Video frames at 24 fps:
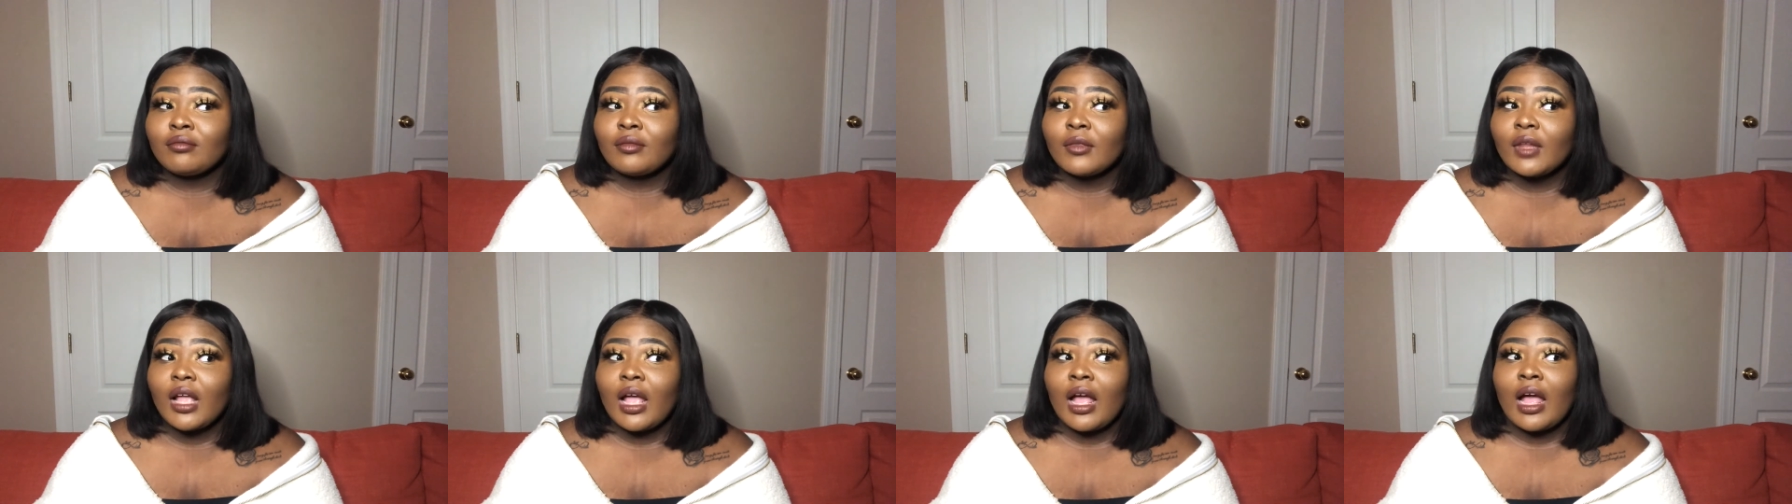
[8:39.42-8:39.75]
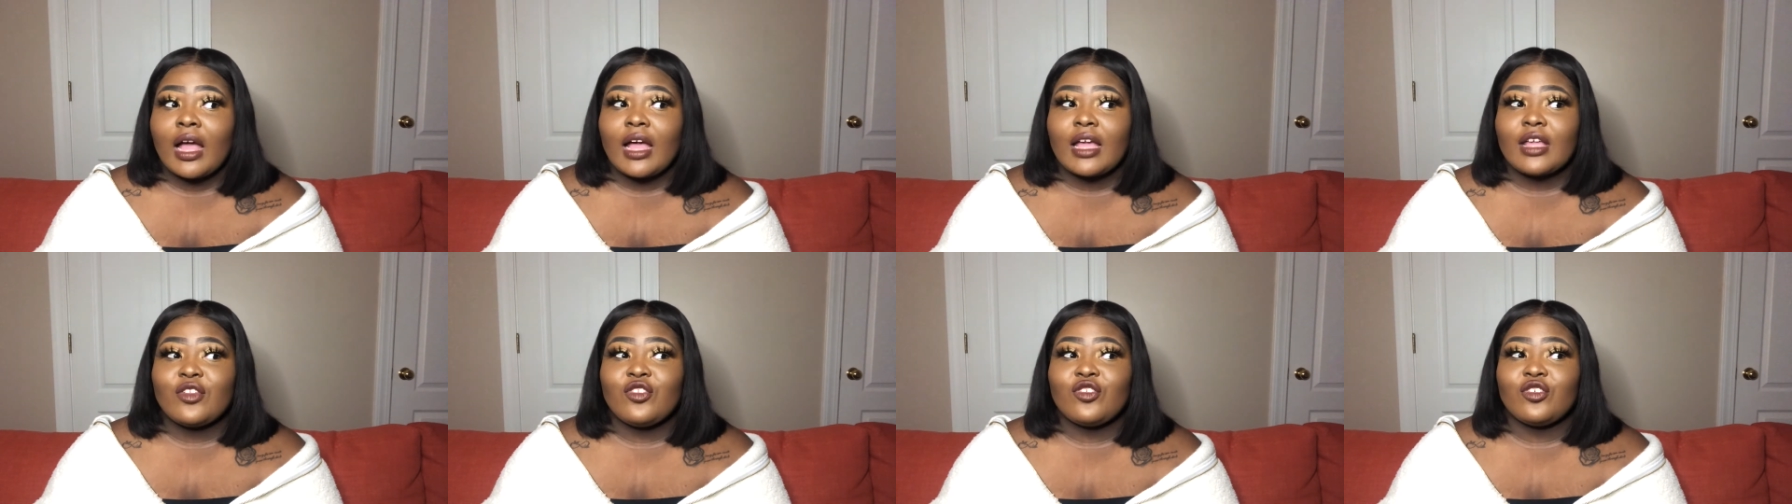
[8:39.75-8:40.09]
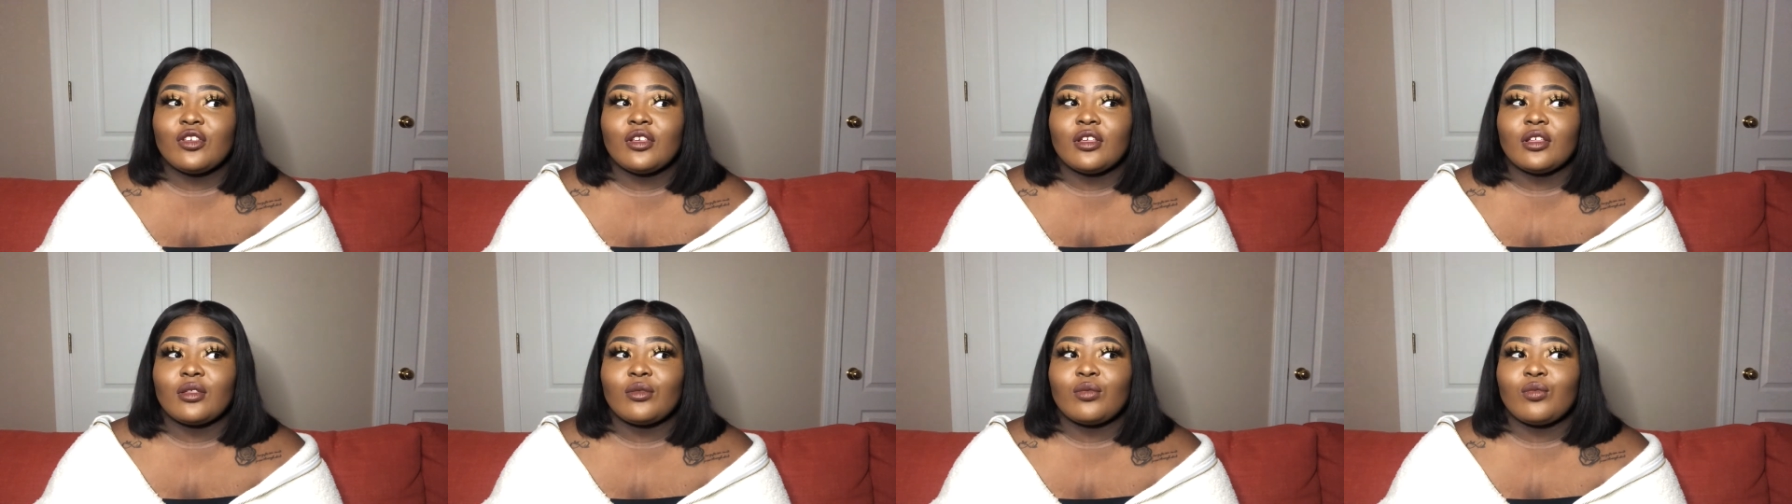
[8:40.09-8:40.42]
I
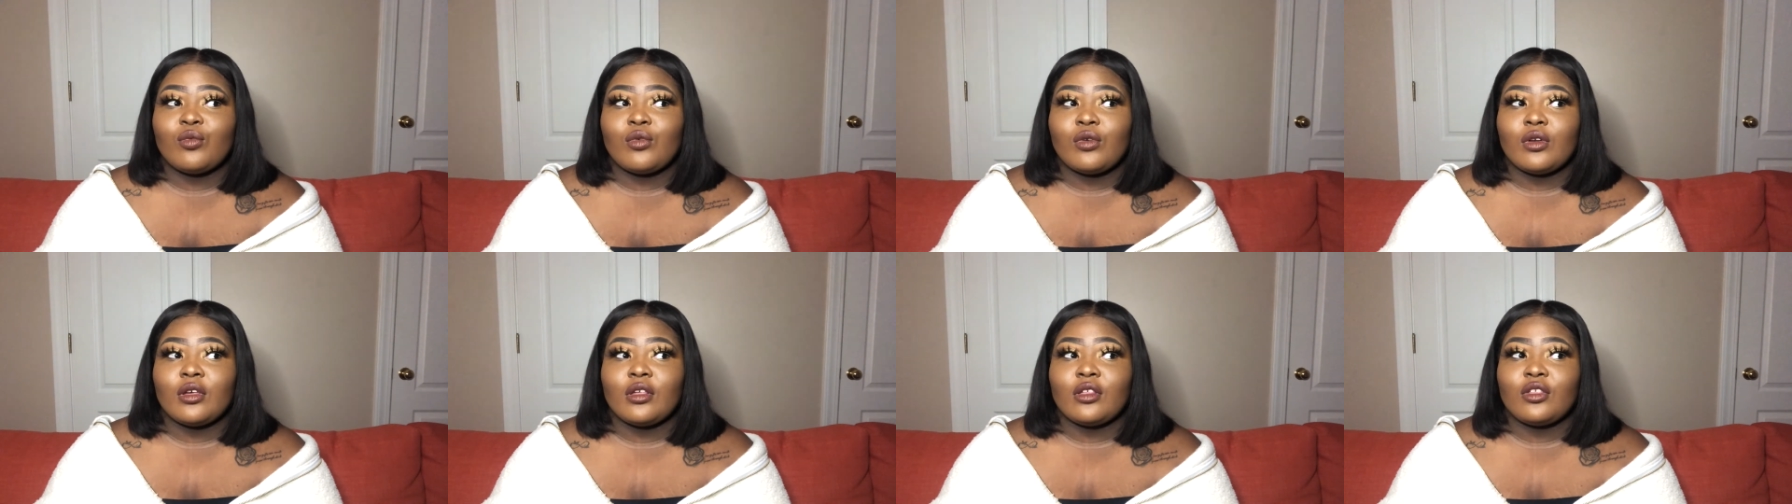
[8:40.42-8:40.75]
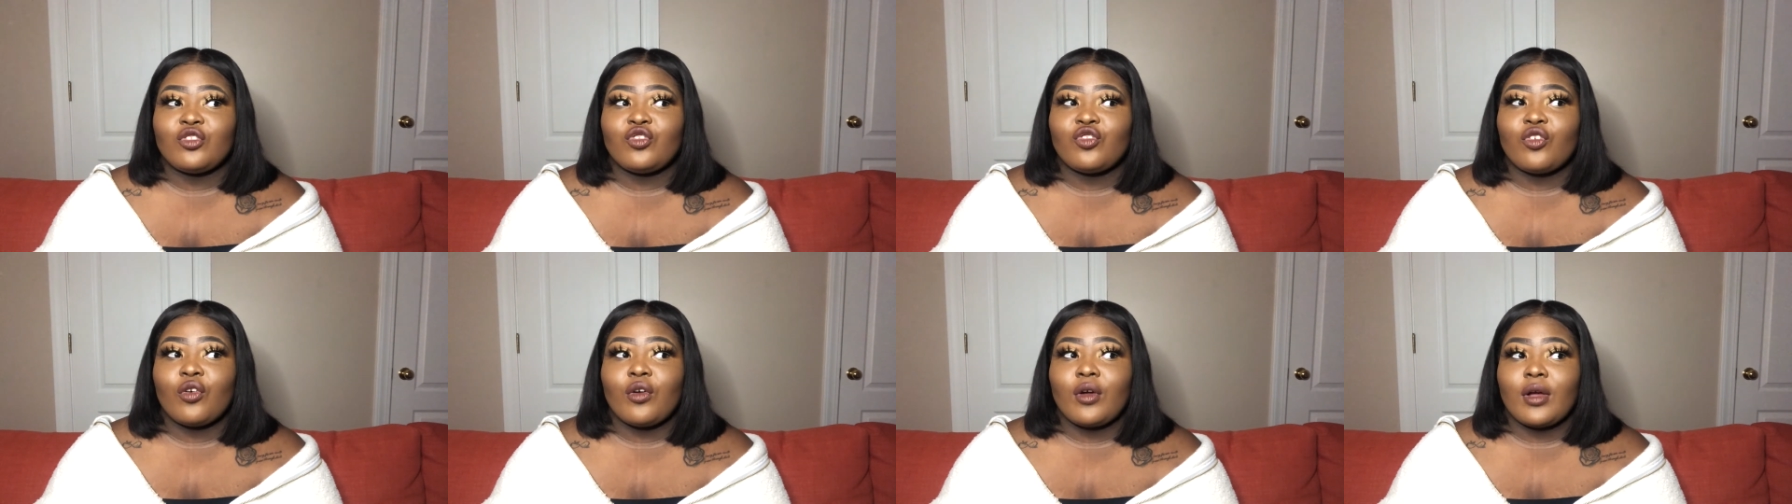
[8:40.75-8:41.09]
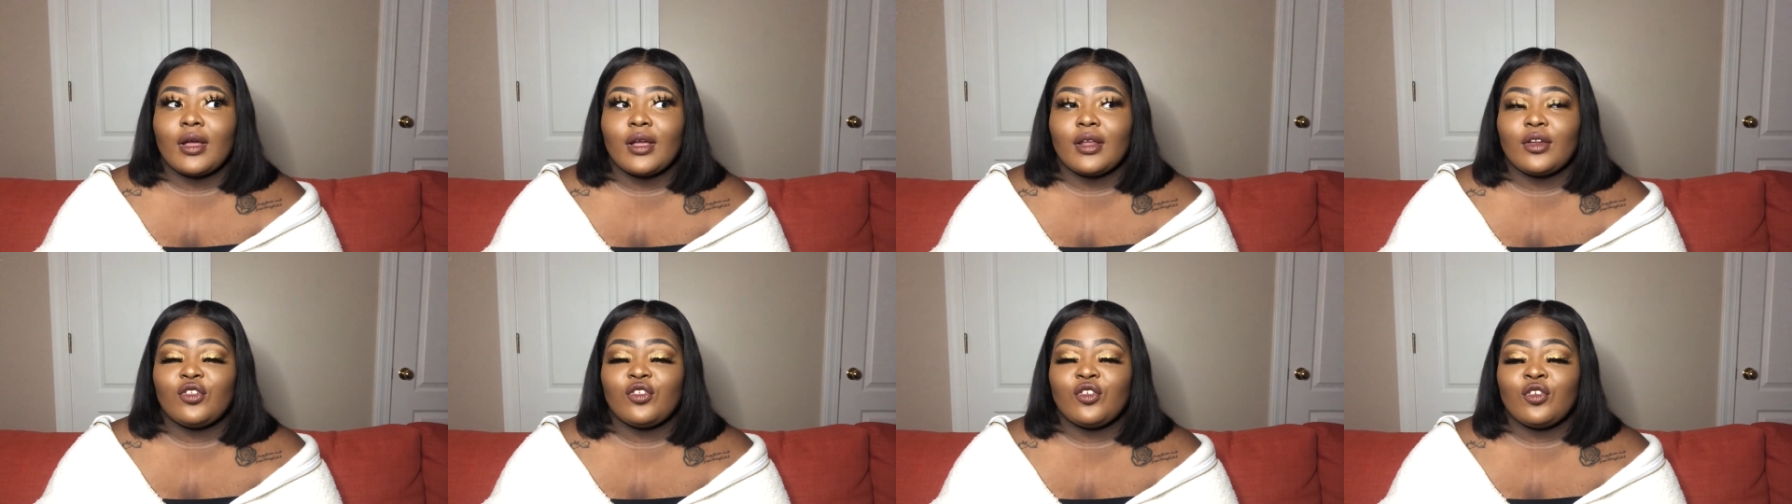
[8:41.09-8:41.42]
just was
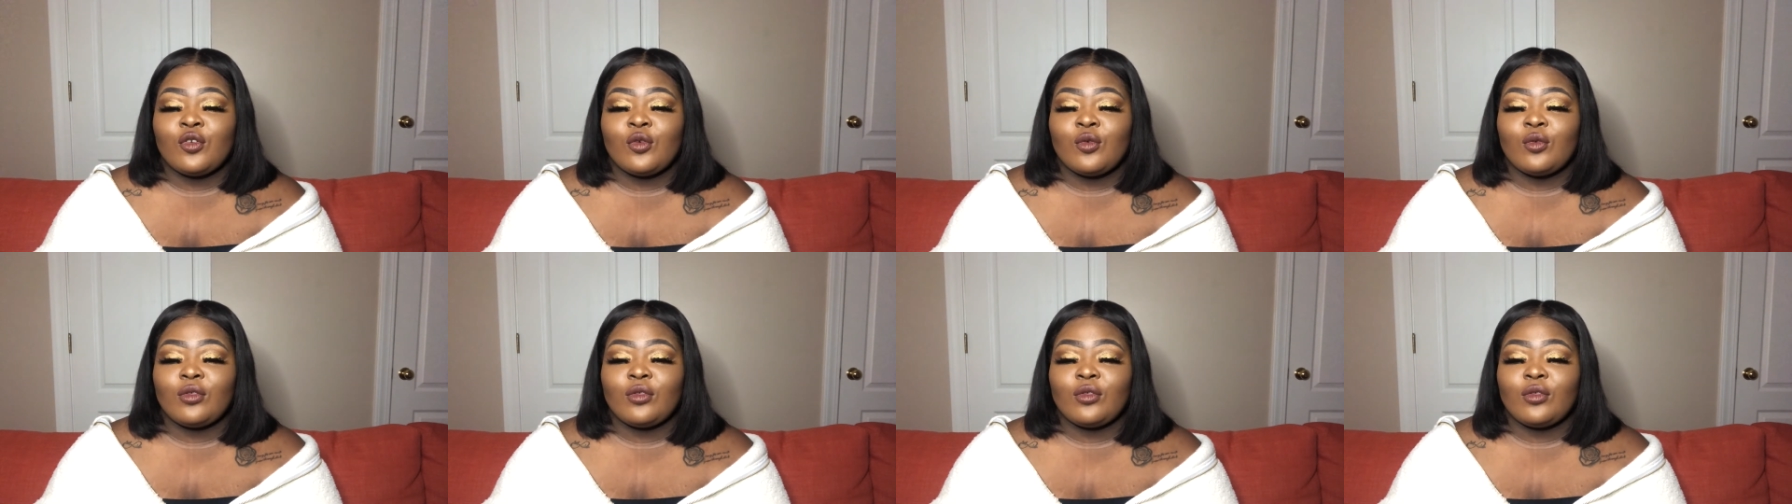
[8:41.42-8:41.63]
trying to